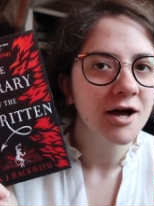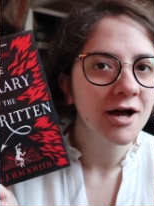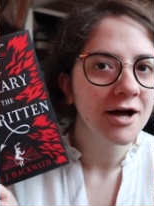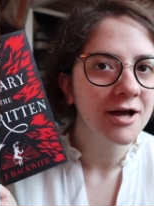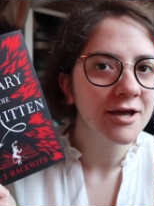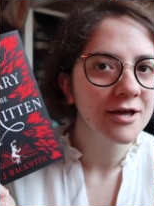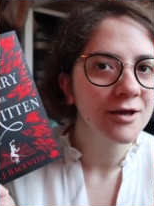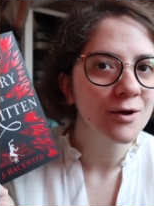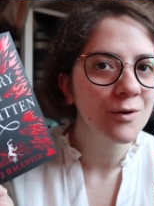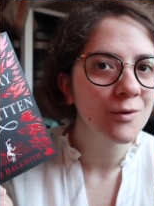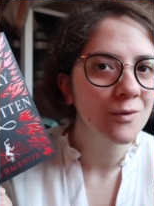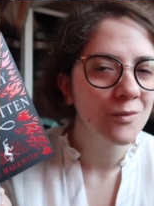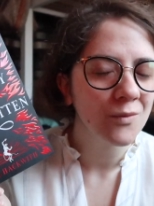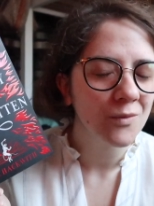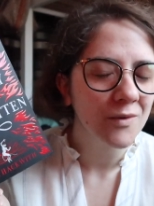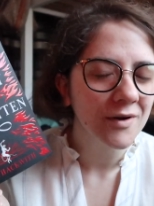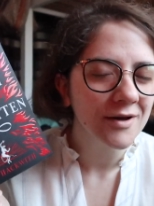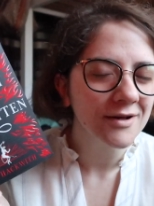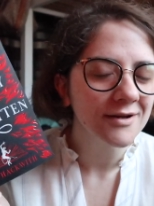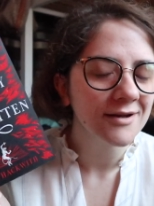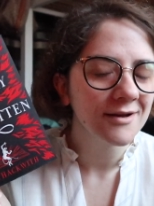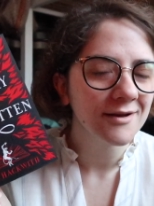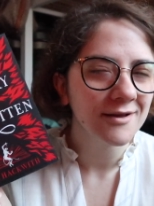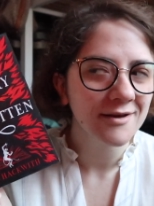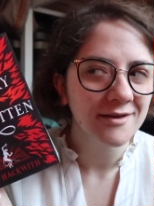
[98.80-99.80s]
i
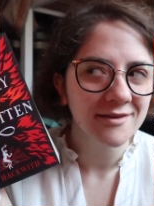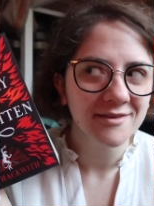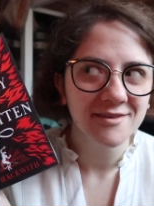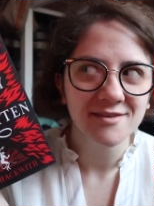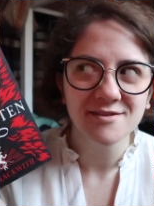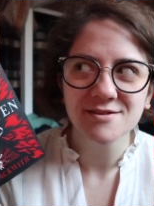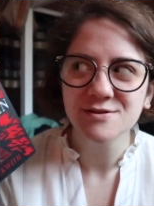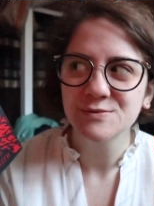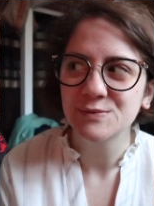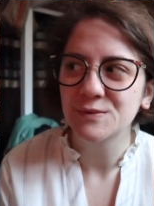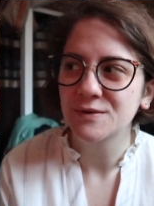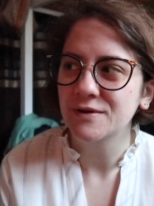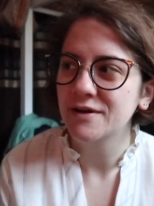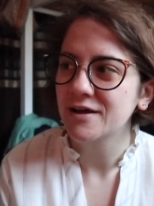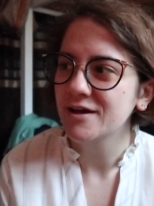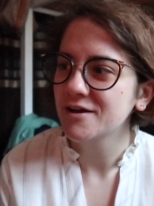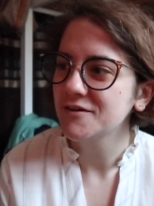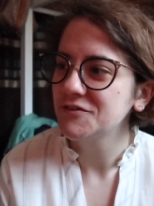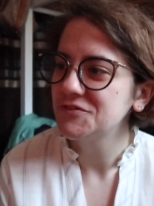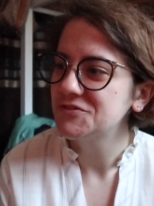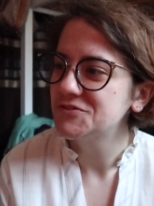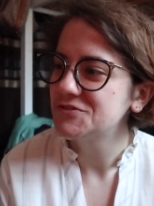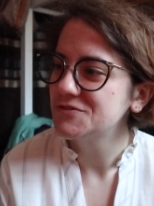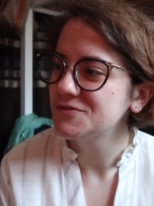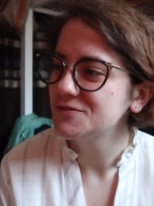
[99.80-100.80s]
quite like this one i
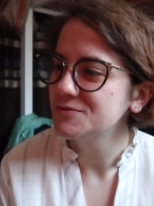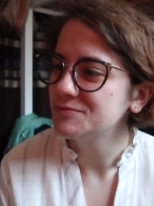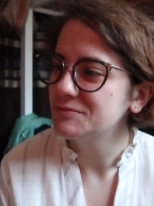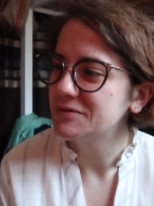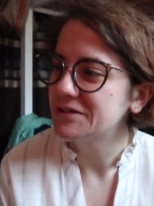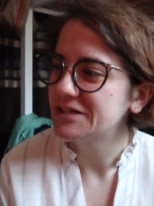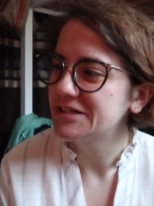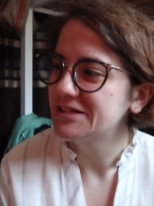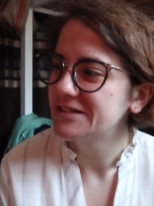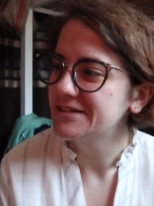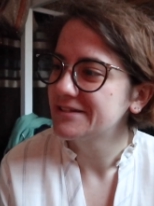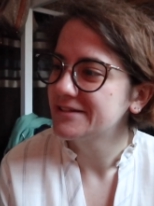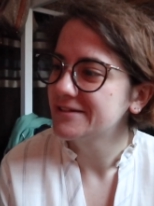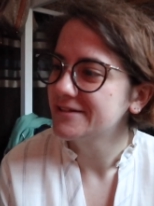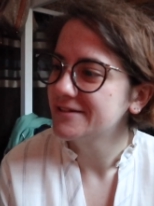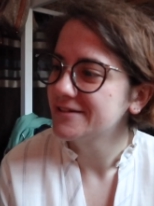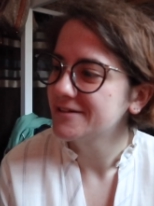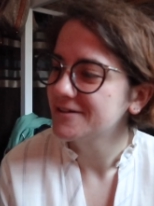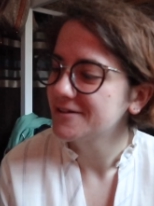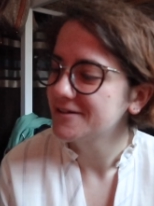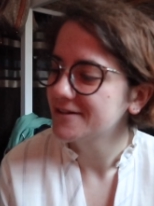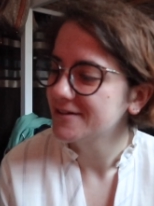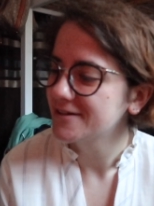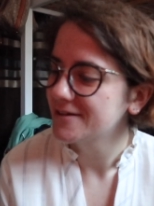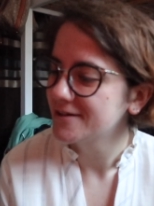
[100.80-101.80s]
have to admit
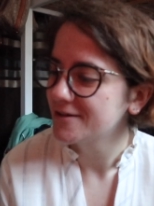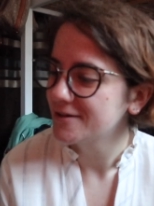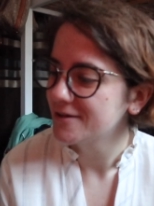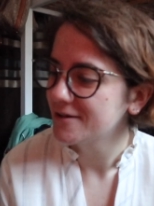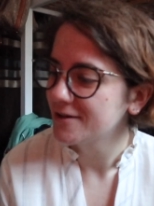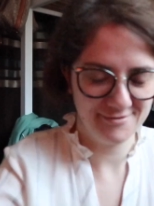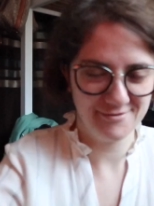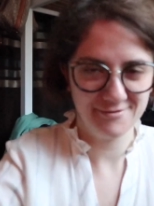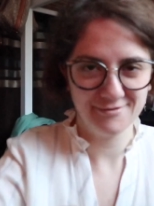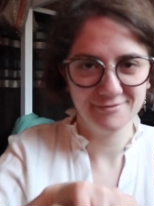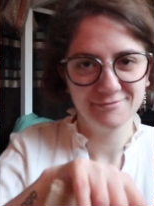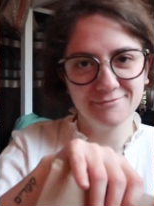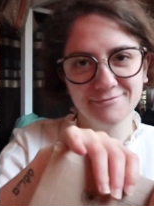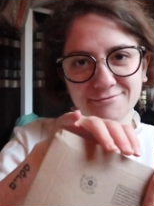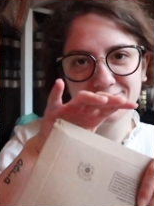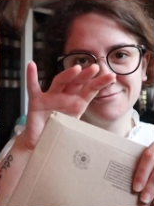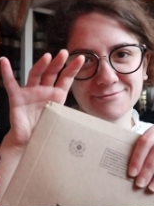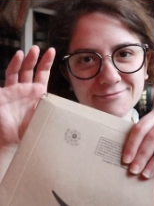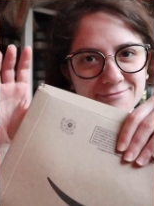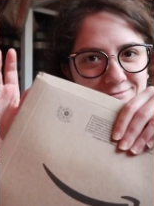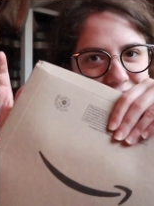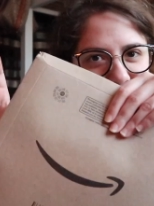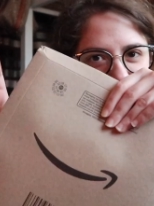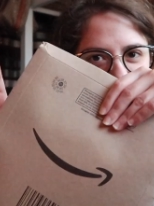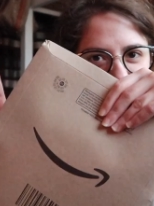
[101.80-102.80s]

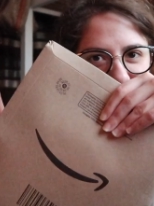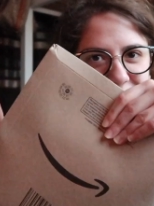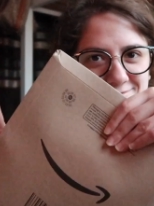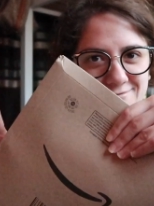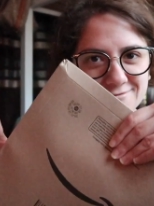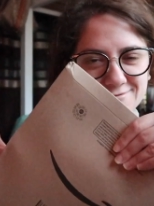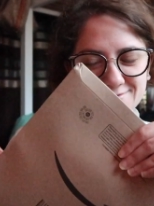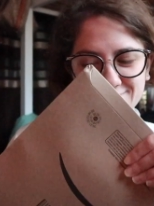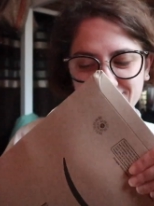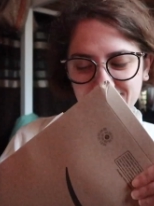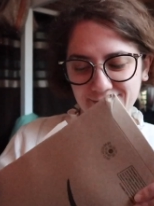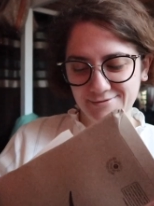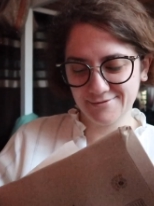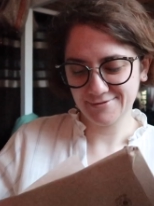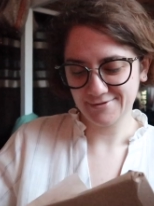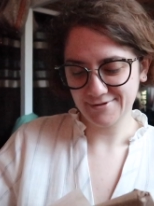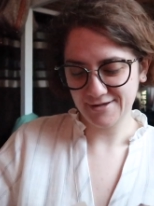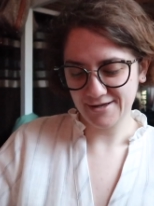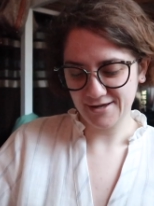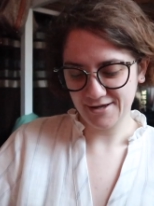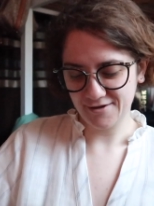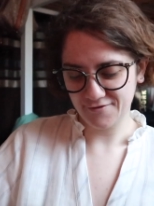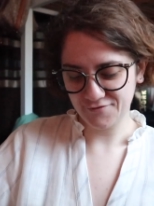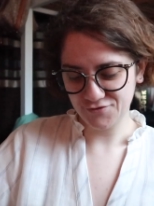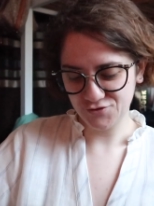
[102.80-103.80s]

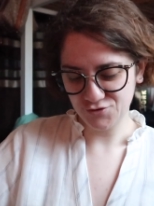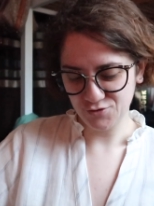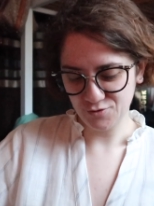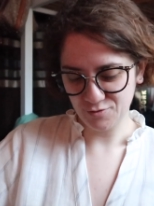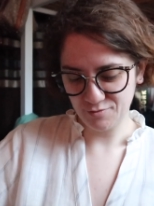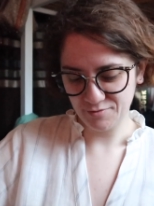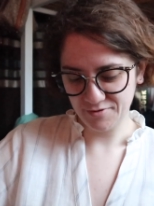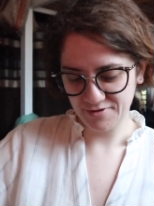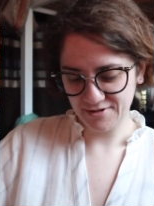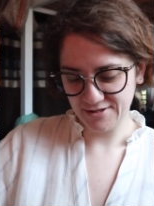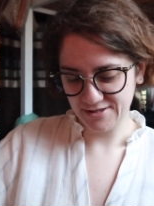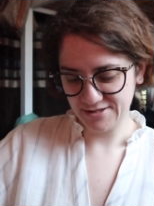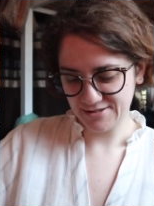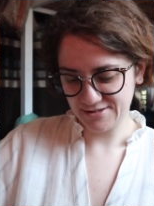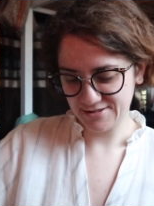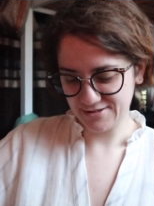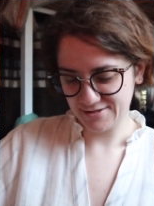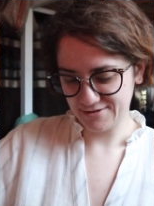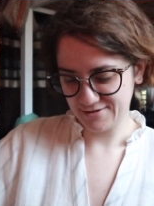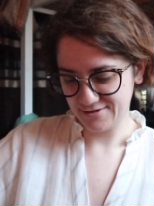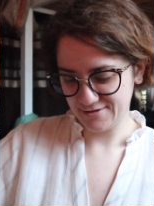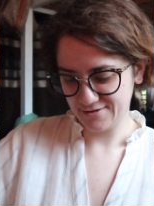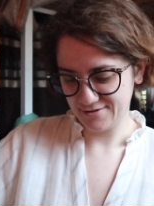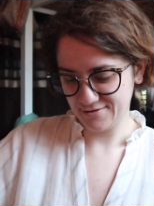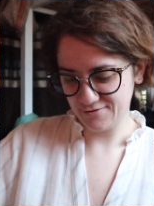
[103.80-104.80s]
i have to open
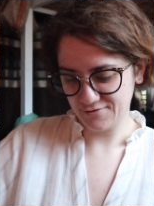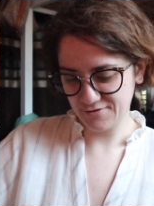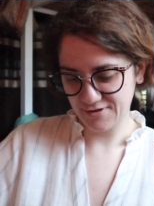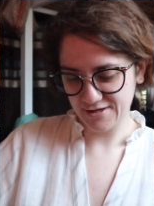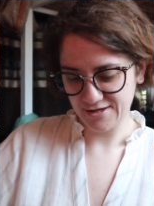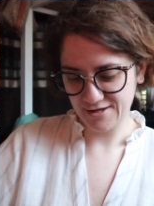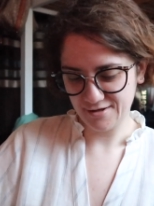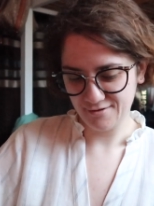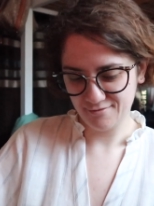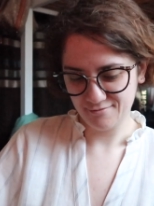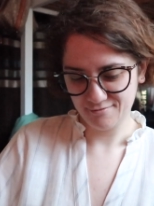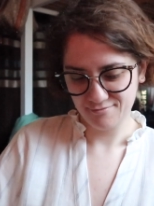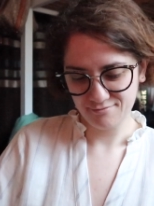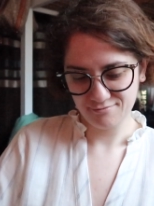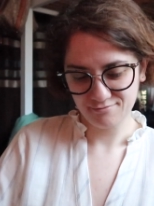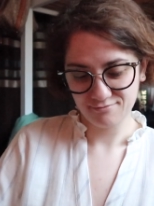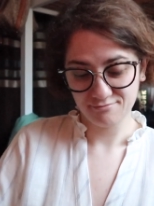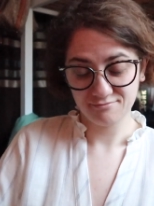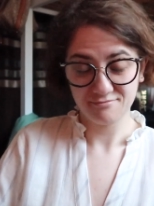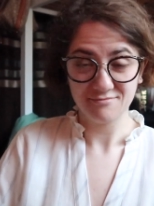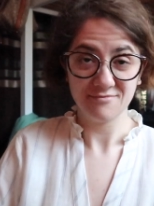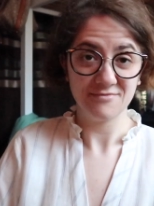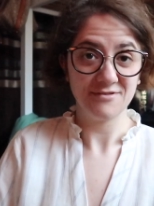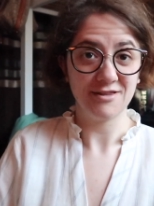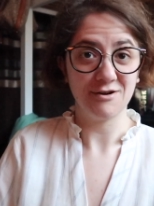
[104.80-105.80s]
it okay
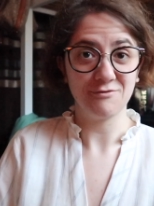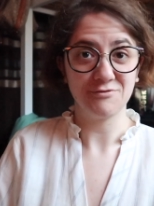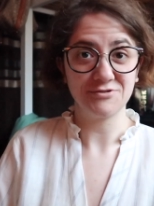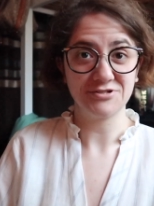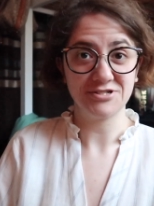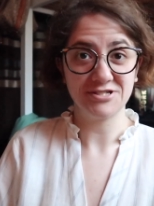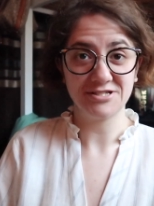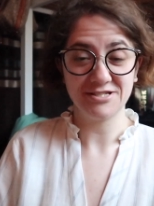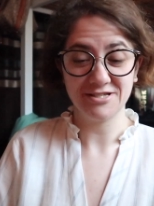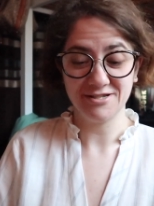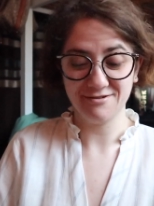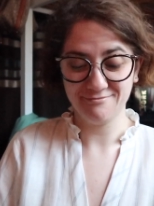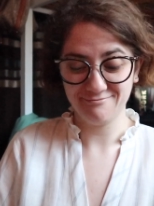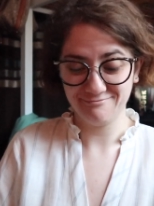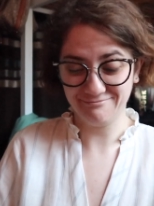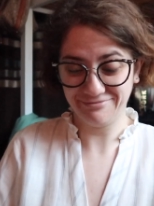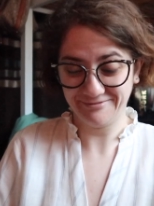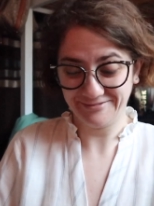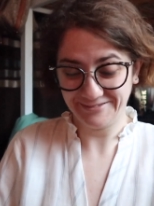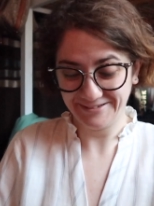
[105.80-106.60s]
that was easy